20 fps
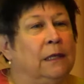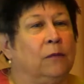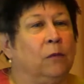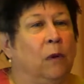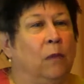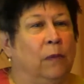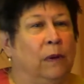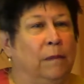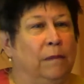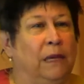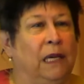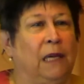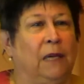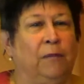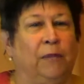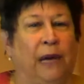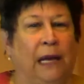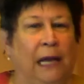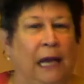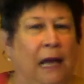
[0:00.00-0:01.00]
what we mean
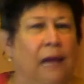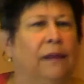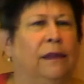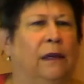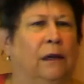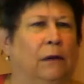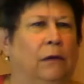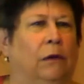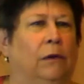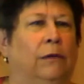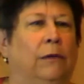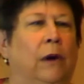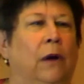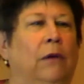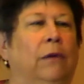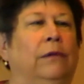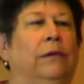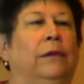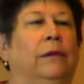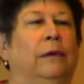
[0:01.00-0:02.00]
by ethical
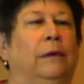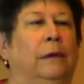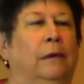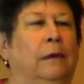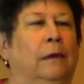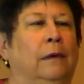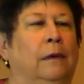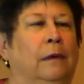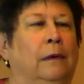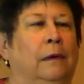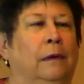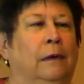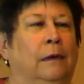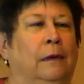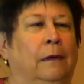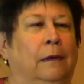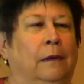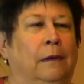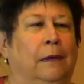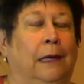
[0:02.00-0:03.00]
growth.
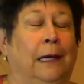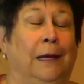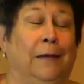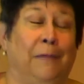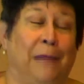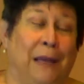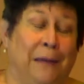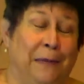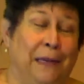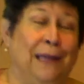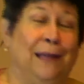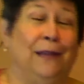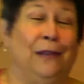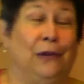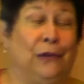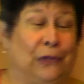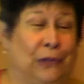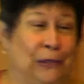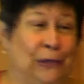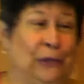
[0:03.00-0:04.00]
And maybe
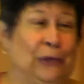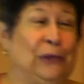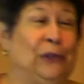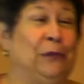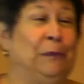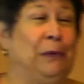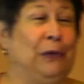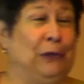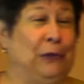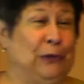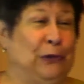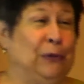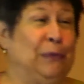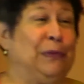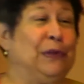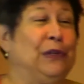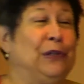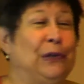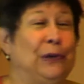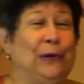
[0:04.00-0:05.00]
there's a little spiritual
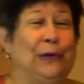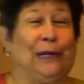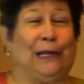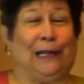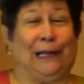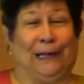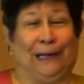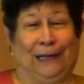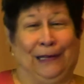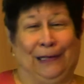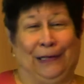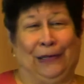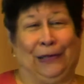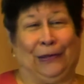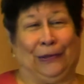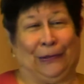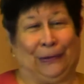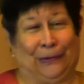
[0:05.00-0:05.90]
maturity in it too.